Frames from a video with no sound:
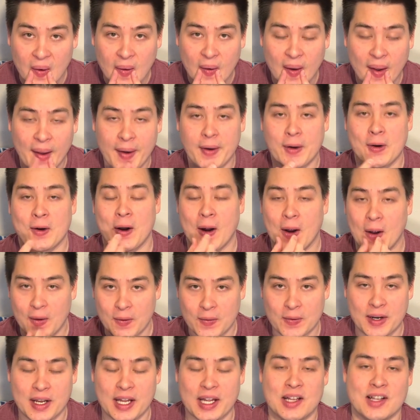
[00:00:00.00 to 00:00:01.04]
and
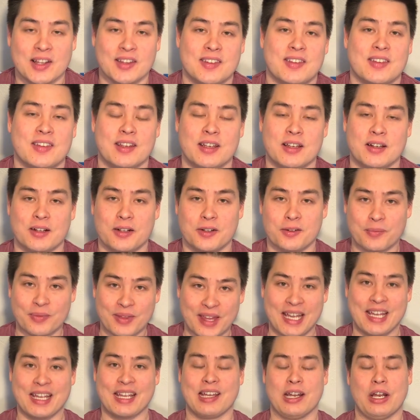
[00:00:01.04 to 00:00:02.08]
around and seal
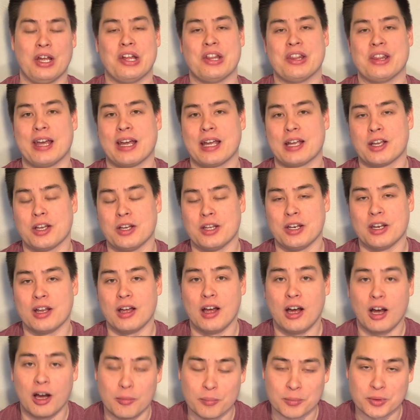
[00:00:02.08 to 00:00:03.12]
and get all that good
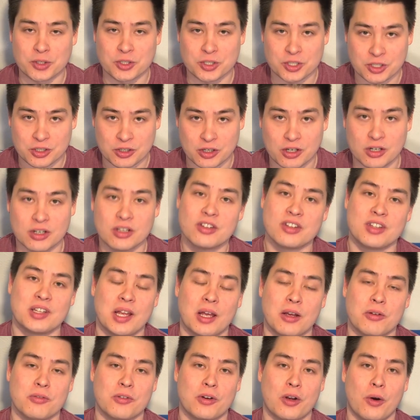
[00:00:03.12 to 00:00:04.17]
embouchure
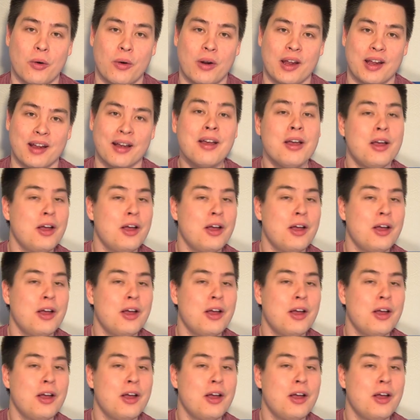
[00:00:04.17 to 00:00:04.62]
stuff going,